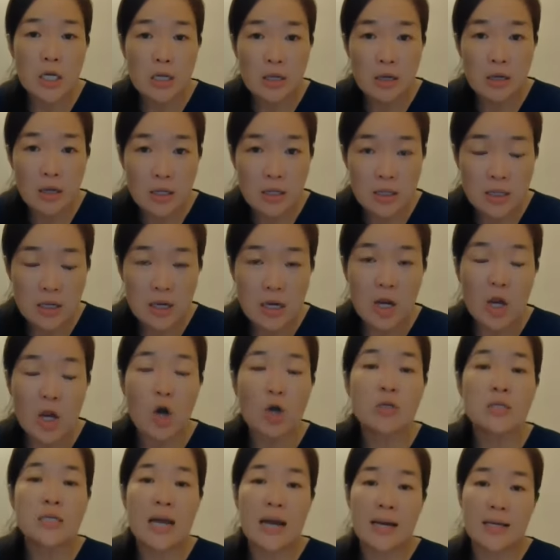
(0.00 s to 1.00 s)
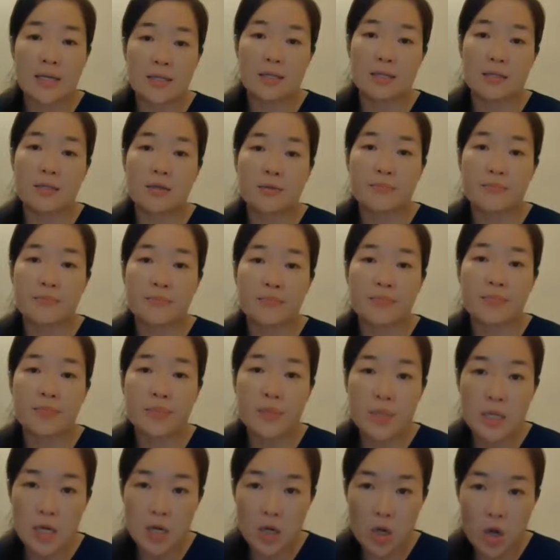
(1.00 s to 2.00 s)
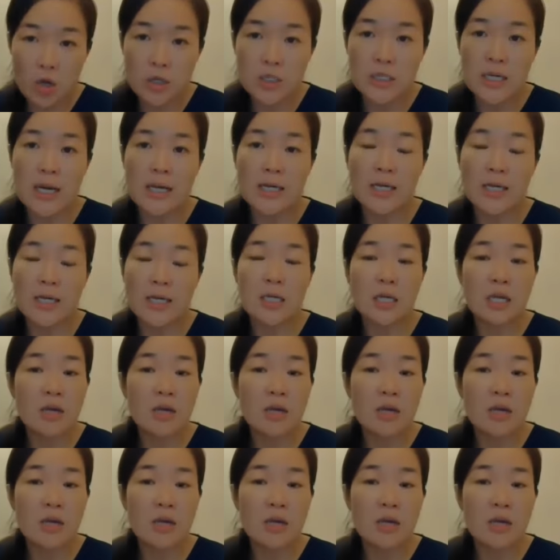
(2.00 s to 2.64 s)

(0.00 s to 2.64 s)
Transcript: the Lyon diet the Lyon diet